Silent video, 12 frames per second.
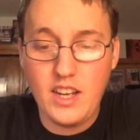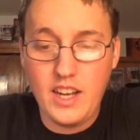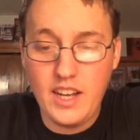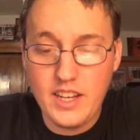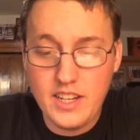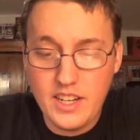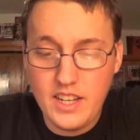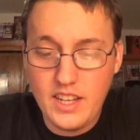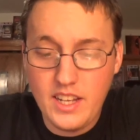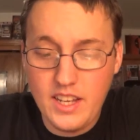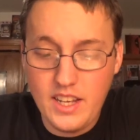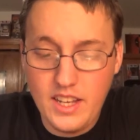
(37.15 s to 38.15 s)
And
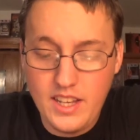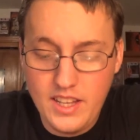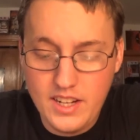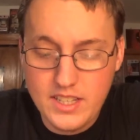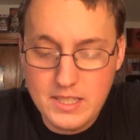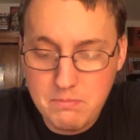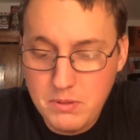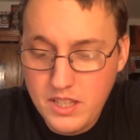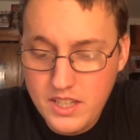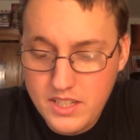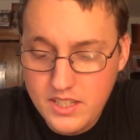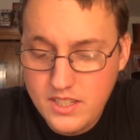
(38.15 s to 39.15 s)
it
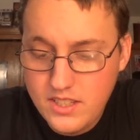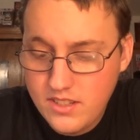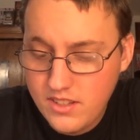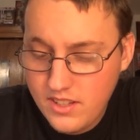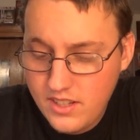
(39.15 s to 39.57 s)
explains...